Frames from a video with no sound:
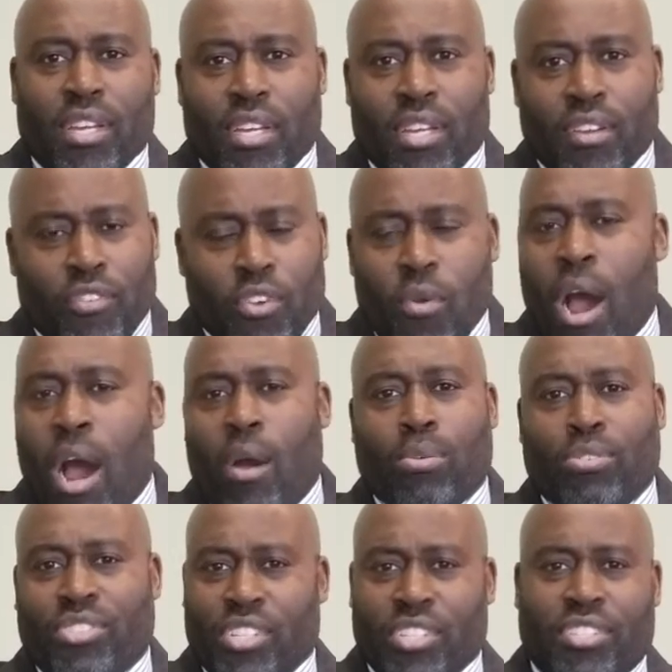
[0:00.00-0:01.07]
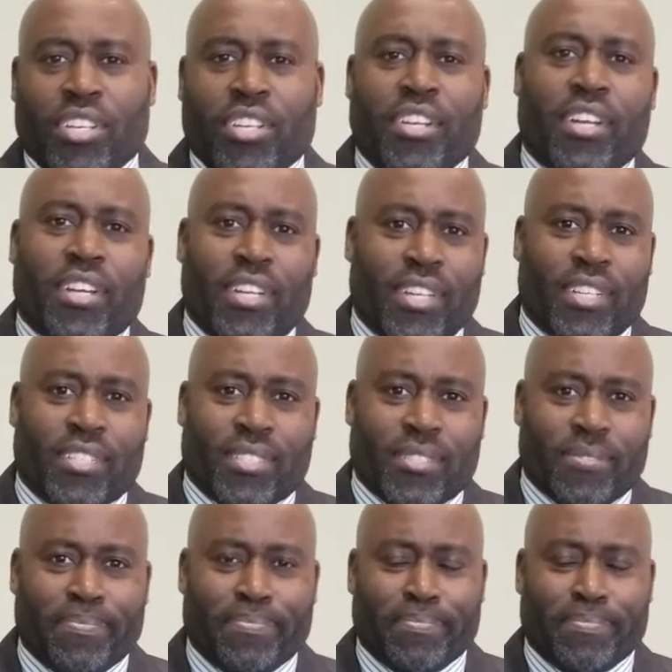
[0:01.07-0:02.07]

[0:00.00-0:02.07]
If you all was just sit here and listen.